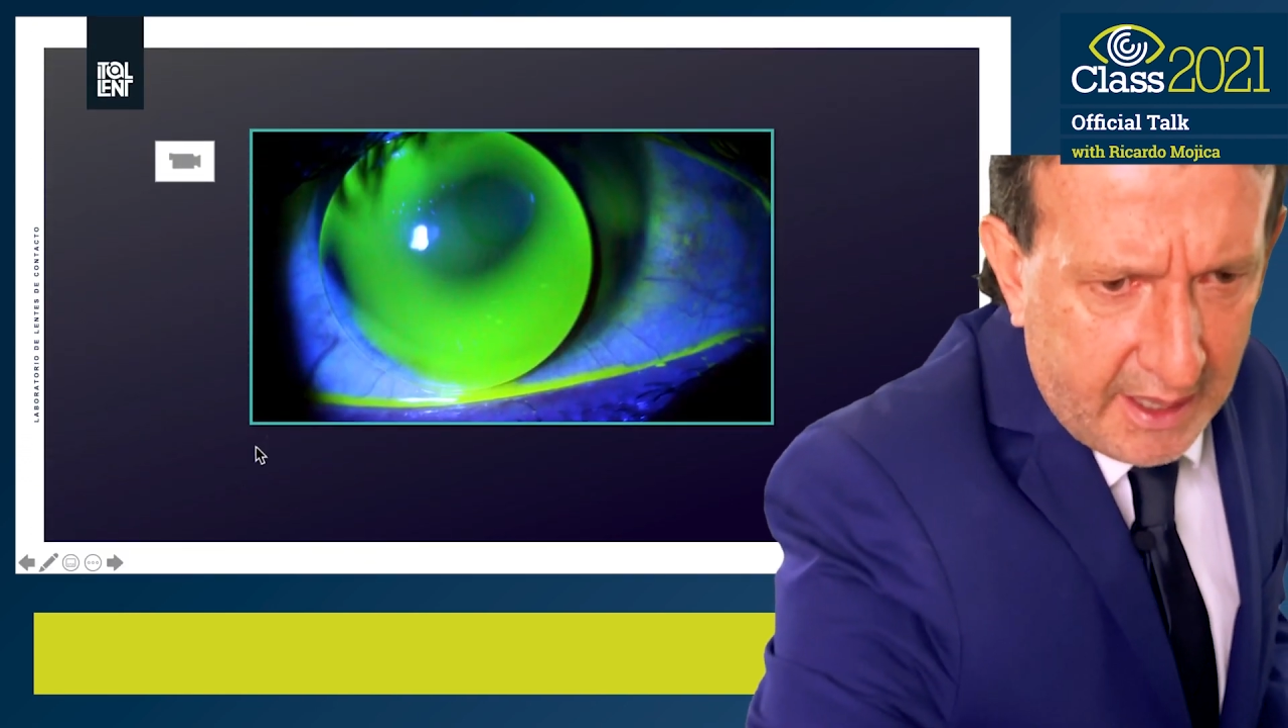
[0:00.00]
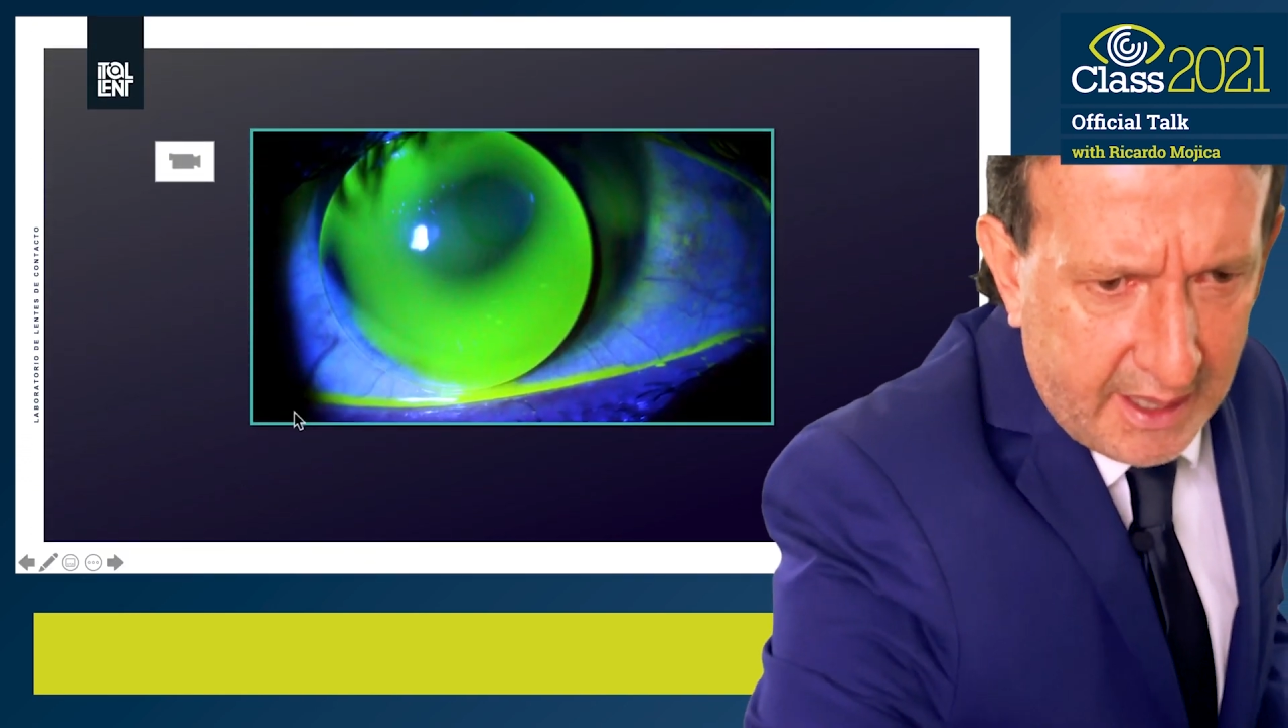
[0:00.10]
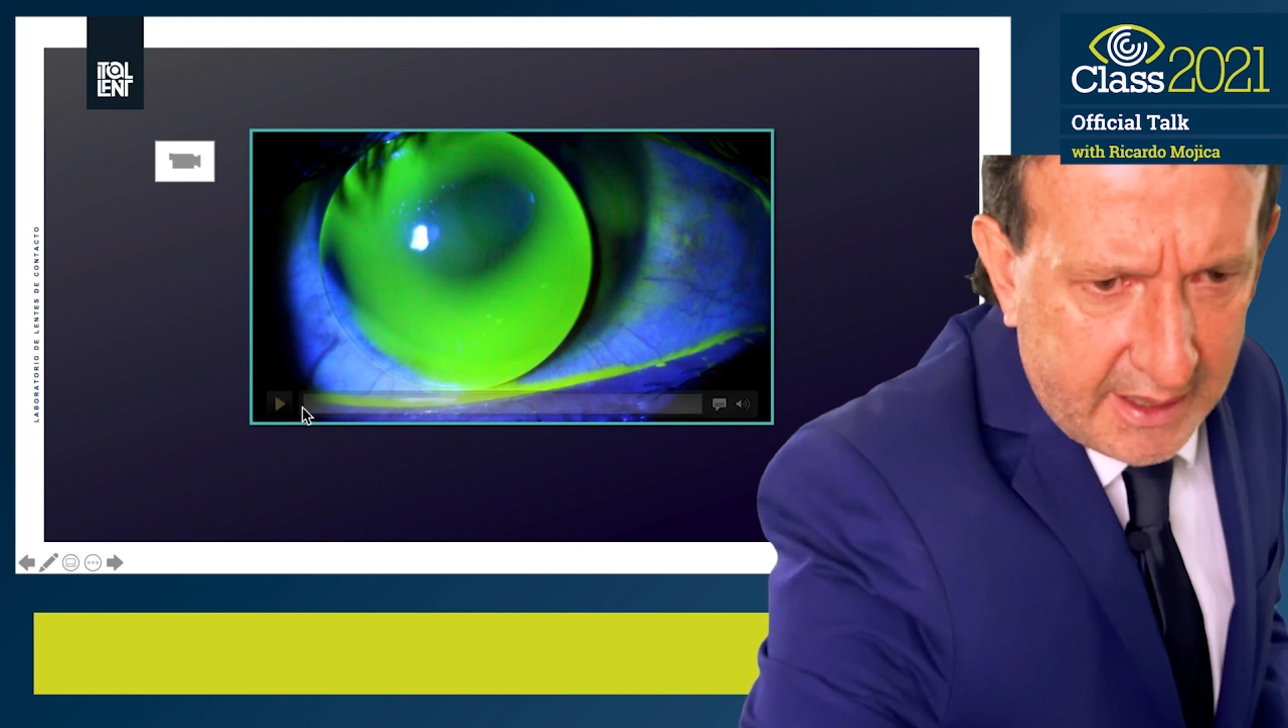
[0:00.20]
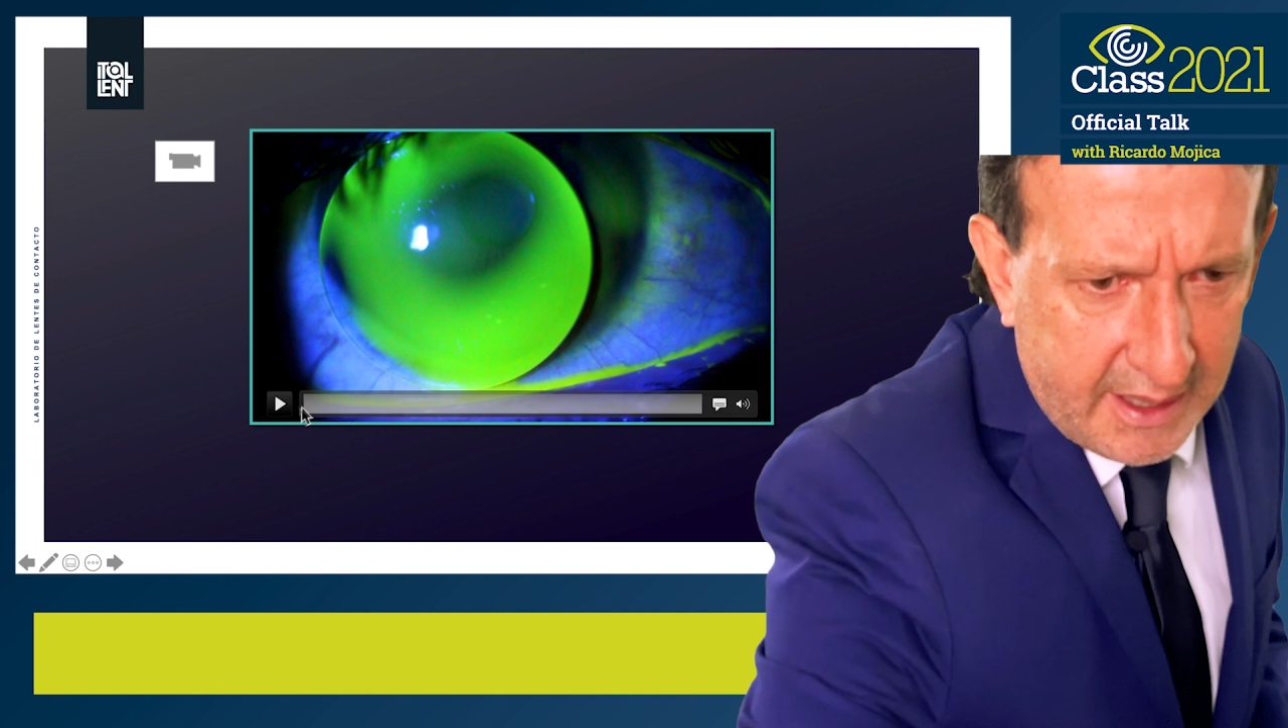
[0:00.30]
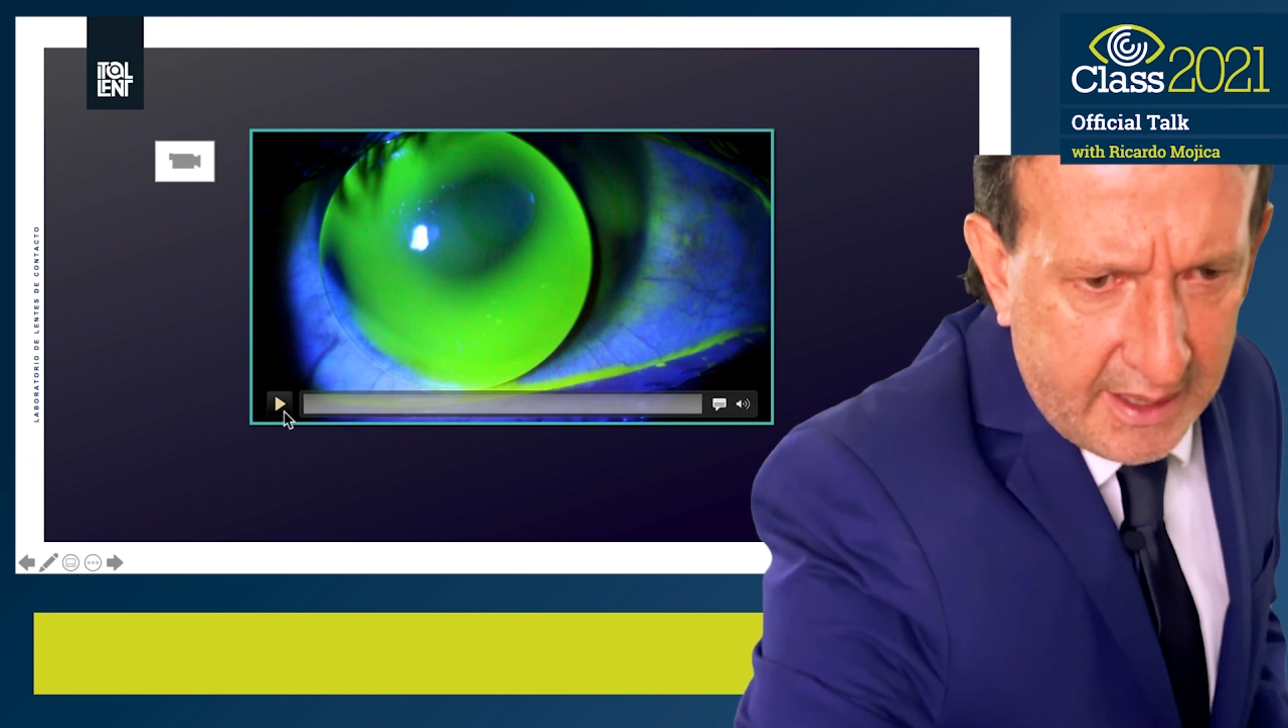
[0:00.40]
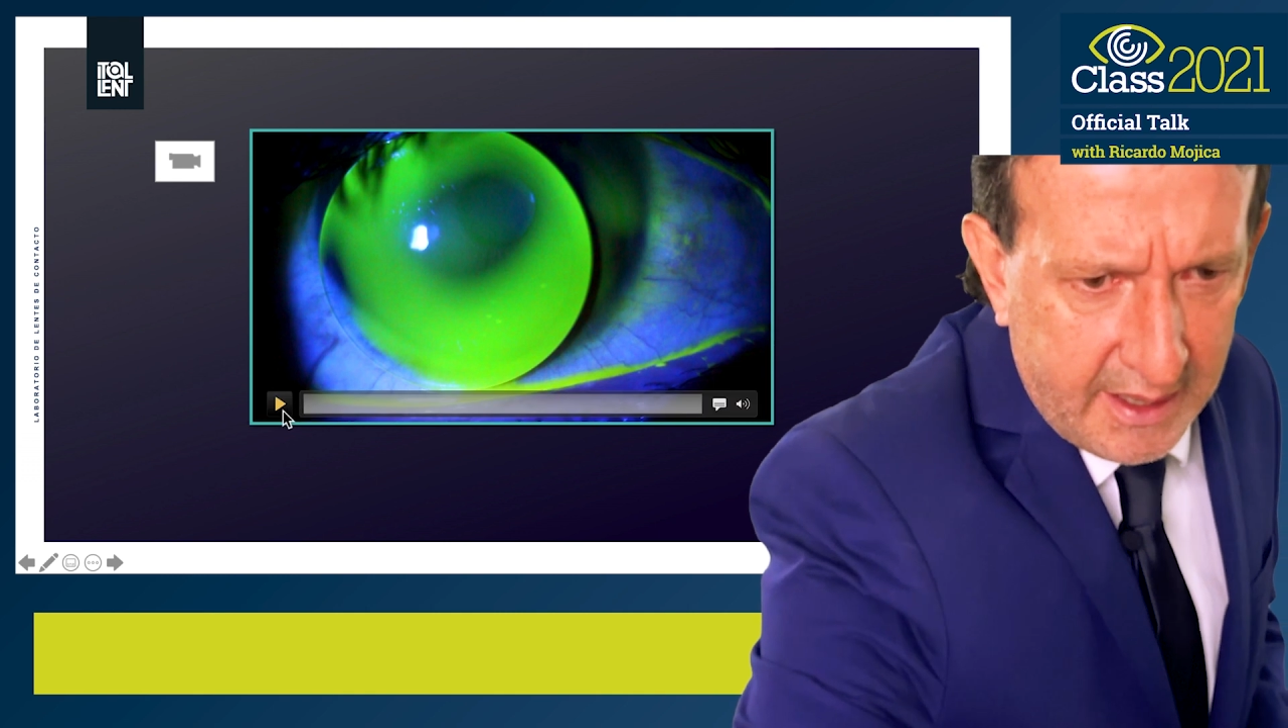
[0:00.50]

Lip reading: of the